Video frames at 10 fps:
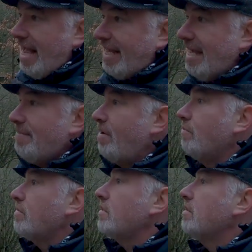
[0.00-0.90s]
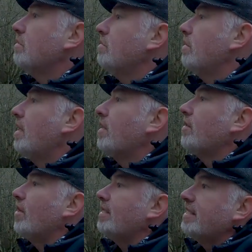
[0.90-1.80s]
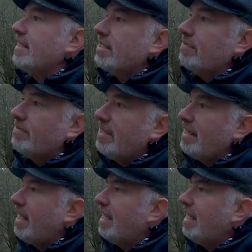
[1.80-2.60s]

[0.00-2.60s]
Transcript: I came out, thought I'd seen something